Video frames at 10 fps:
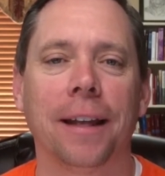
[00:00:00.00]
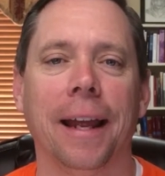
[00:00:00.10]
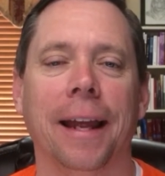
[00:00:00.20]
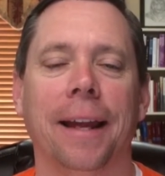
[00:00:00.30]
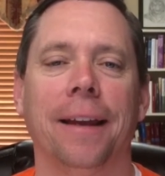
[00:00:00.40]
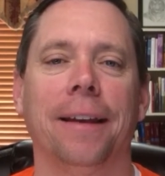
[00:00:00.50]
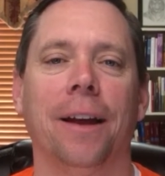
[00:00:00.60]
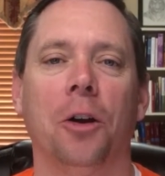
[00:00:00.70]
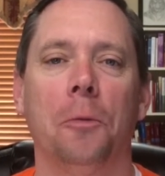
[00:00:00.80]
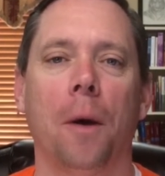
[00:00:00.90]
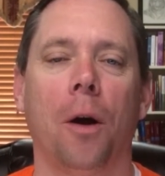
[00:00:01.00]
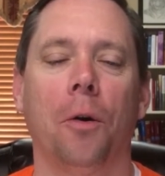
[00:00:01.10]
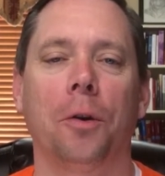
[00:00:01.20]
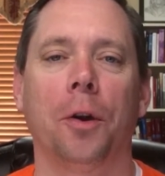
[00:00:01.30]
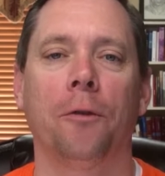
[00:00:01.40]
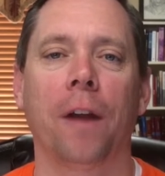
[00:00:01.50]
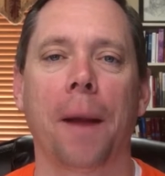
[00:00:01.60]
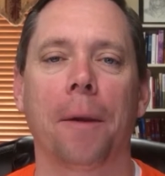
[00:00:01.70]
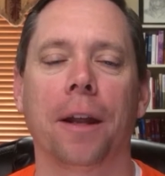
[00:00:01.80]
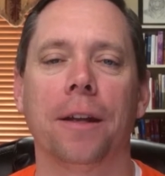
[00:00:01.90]
and I hope all your
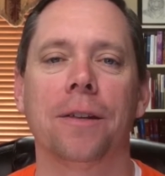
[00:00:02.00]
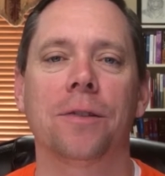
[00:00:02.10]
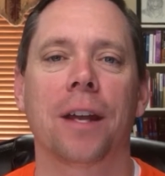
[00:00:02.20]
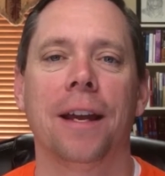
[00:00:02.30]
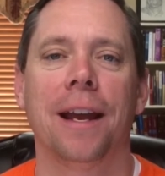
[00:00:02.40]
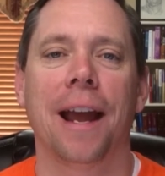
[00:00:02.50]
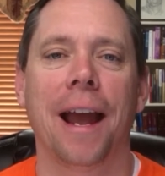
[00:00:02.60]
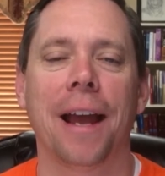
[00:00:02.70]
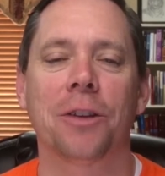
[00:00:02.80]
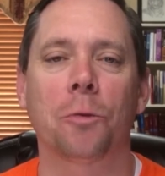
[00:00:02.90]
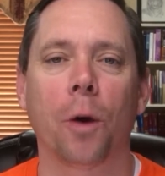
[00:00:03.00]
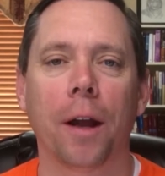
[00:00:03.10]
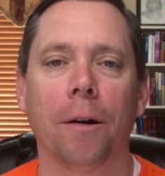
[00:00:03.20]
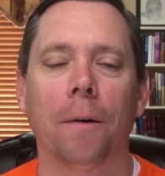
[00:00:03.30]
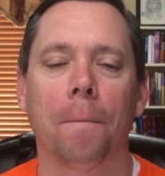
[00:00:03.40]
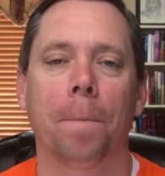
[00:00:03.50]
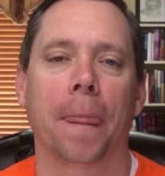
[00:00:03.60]
family is as well.